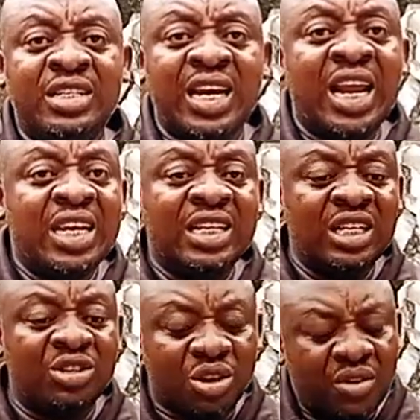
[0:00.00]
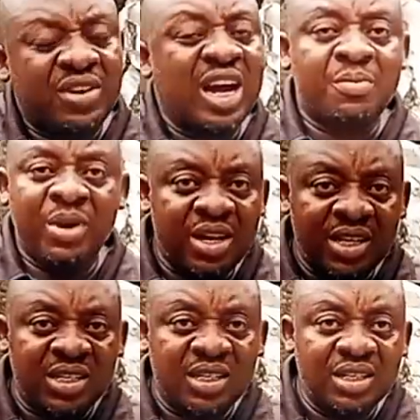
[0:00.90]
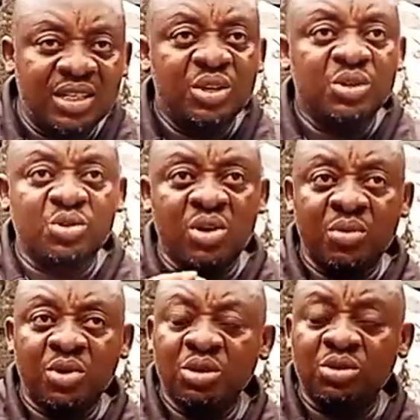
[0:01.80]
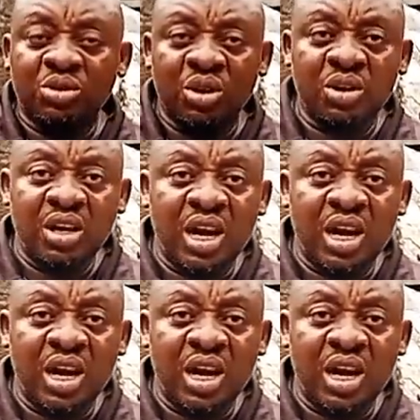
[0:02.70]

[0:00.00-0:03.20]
the challenges of that main reason. So I'm going to talk